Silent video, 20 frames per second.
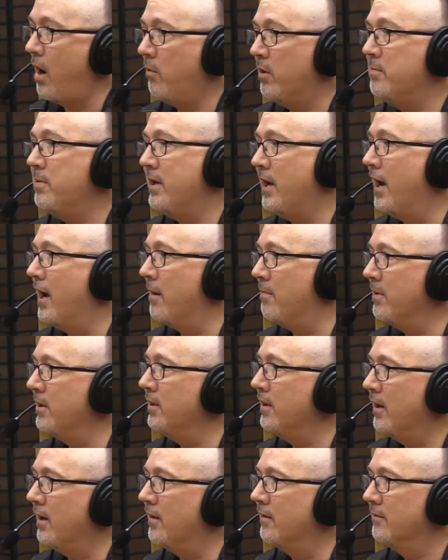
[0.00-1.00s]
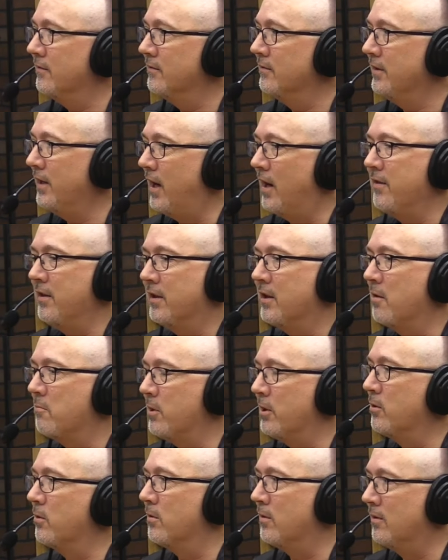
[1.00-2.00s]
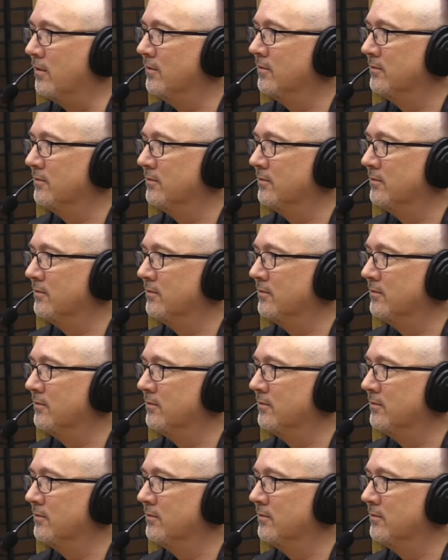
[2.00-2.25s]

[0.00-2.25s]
I would be happy. Yeah. You would. Yeah, I think that'd be cool.